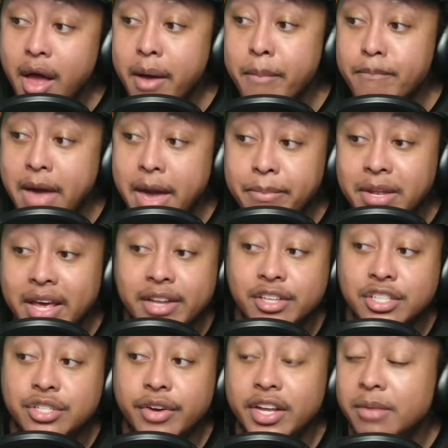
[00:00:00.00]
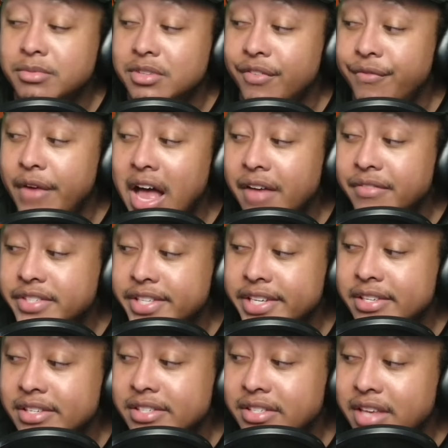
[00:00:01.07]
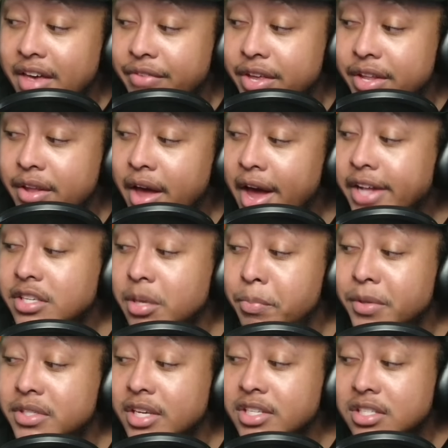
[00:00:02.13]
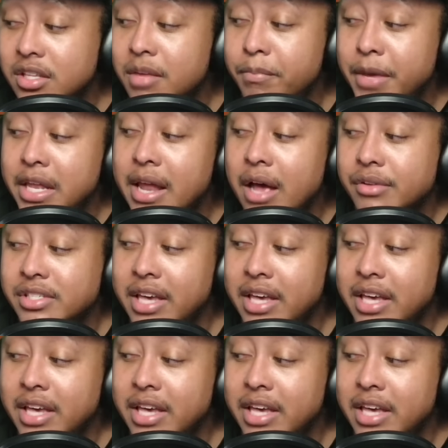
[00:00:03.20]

maybe they need to trade up to five, six, or seven to potentially beat out,